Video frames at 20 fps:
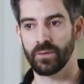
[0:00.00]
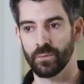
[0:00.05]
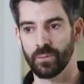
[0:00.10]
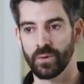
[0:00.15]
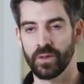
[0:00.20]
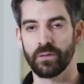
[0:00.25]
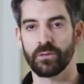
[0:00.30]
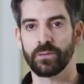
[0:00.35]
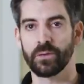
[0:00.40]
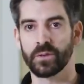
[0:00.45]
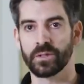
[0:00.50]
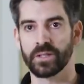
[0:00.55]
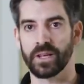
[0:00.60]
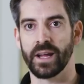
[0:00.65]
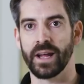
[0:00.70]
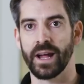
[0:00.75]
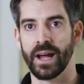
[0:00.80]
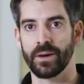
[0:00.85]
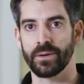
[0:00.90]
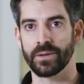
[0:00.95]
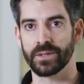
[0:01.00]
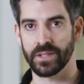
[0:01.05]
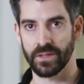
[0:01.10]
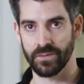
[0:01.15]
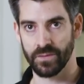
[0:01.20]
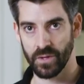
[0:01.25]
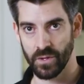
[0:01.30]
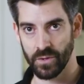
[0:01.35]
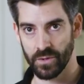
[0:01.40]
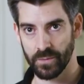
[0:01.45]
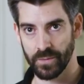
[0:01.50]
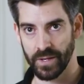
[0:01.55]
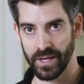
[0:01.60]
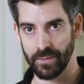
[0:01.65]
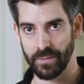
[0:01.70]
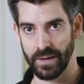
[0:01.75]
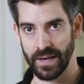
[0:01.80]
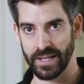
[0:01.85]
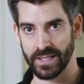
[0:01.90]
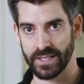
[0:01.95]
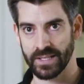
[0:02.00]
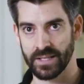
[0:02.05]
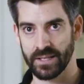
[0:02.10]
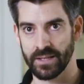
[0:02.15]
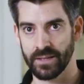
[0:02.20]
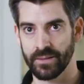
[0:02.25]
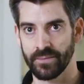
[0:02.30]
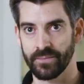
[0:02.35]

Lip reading: within 48 hours of the order being placed.